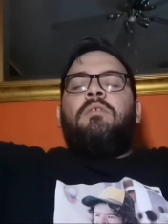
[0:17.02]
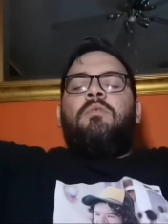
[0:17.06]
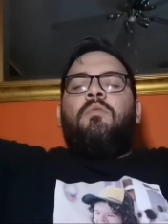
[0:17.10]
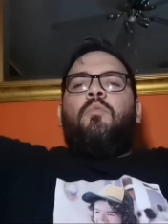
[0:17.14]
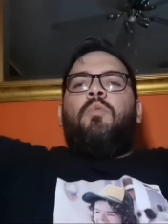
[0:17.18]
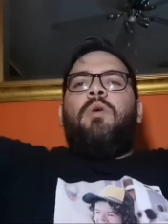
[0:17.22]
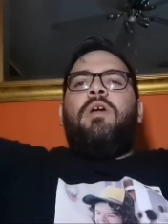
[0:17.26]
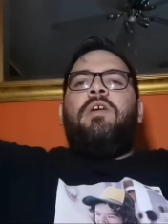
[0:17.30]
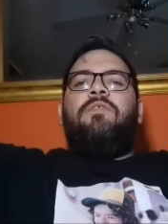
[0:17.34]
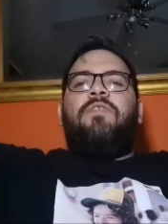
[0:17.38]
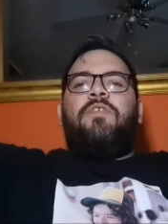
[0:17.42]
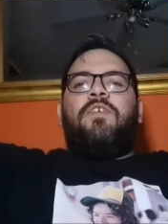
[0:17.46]

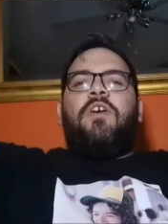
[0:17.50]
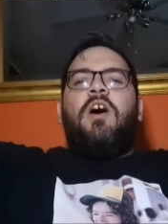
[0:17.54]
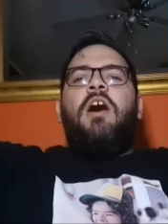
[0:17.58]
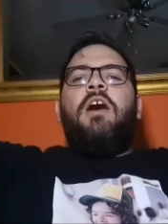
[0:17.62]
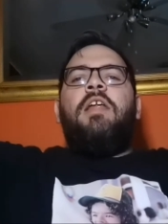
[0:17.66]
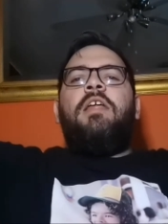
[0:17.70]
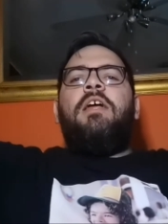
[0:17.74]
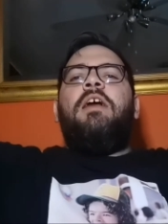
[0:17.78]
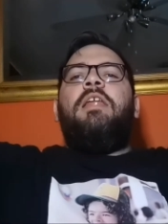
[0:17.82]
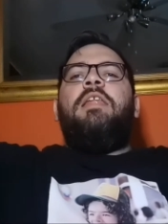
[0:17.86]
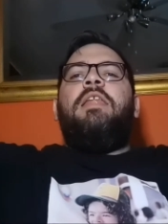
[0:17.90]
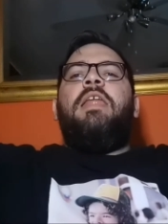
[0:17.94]
We've
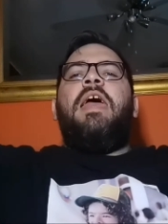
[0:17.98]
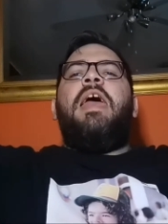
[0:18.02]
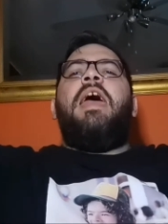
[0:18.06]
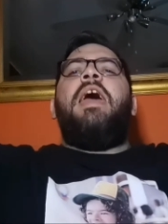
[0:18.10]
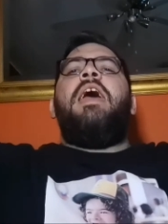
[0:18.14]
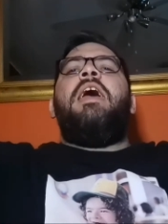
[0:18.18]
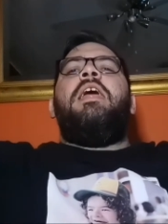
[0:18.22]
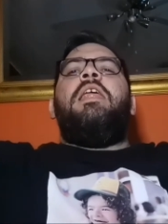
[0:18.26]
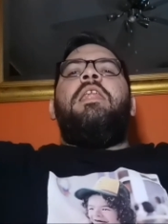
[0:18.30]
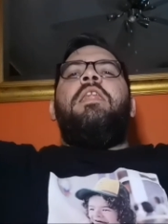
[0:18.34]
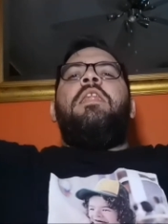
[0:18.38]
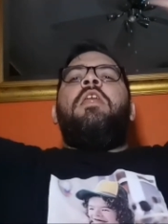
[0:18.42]
got an
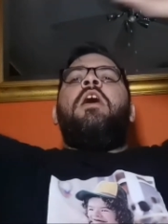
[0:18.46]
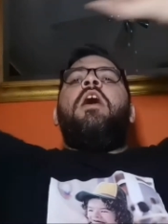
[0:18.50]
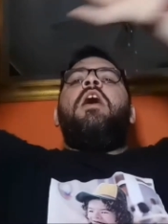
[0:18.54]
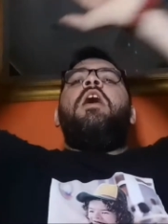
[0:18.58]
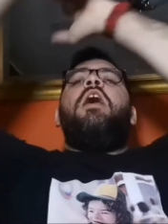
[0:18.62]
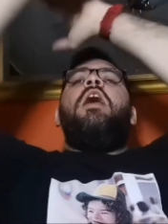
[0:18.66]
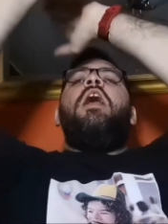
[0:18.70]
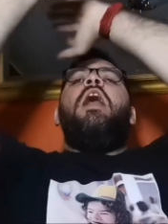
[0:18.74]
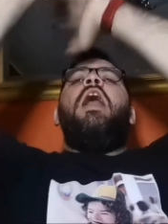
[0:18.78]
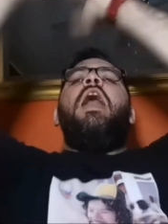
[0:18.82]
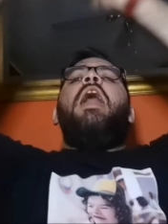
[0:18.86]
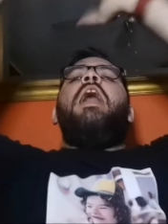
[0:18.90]

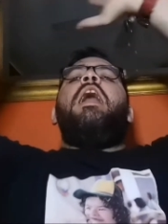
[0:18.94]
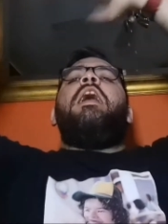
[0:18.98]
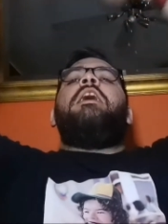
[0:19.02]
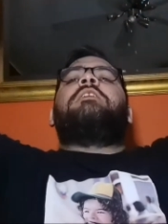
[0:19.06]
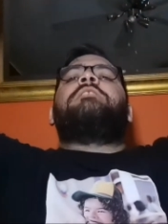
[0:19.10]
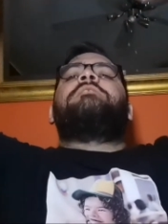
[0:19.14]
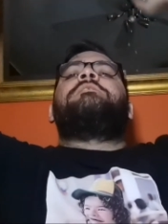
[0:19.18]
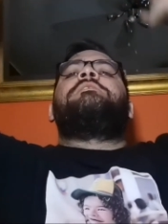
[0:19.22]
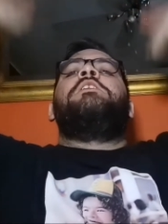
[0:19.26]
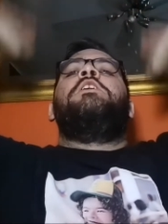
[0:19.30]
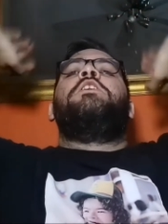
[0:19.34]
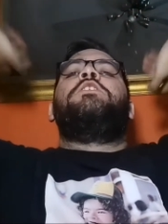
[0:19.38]

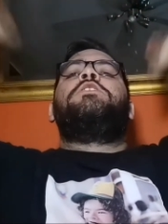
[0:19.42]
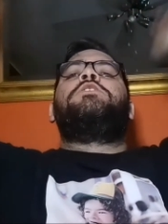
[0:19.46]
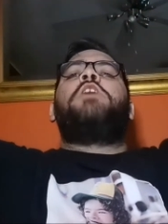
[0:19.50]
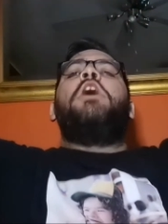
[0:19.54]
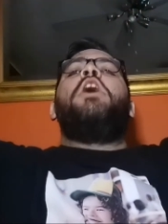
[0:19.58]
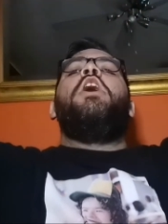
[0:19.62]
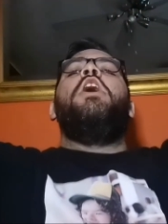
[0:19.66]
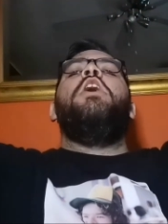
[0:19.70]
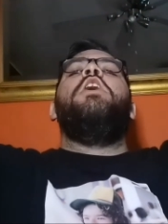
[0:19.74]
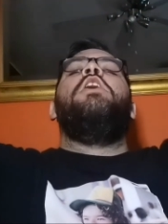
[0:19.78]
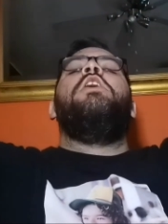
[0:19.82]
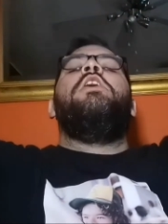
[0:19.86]

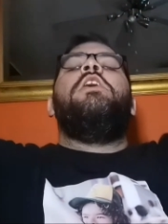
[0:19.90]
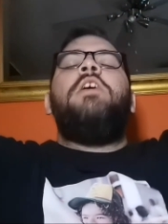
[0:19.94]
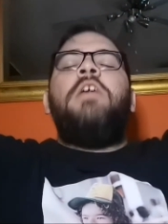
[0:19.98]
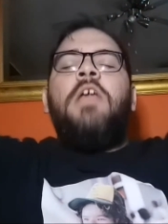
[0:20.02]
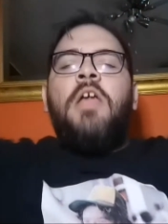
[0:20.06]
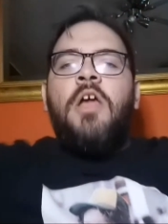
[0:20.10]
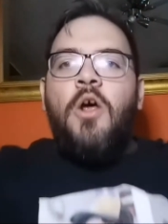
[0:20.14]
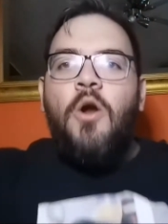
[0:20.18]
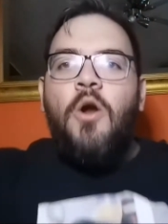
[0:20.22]
NXT